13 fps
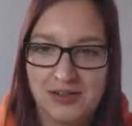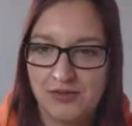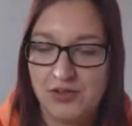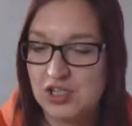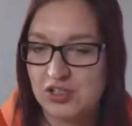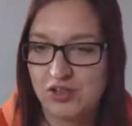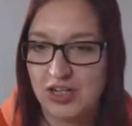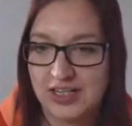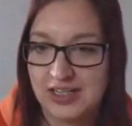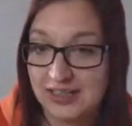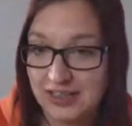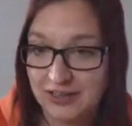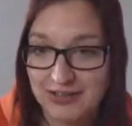So if you've just got
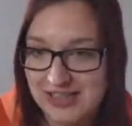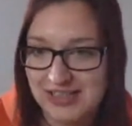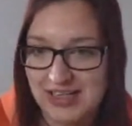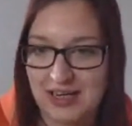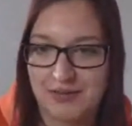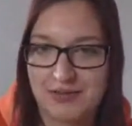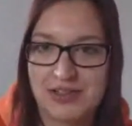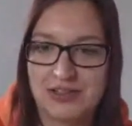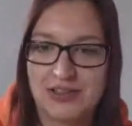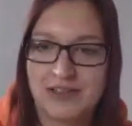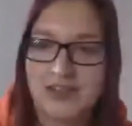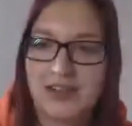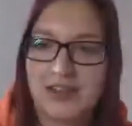like a year-end
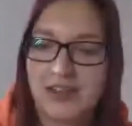accountant,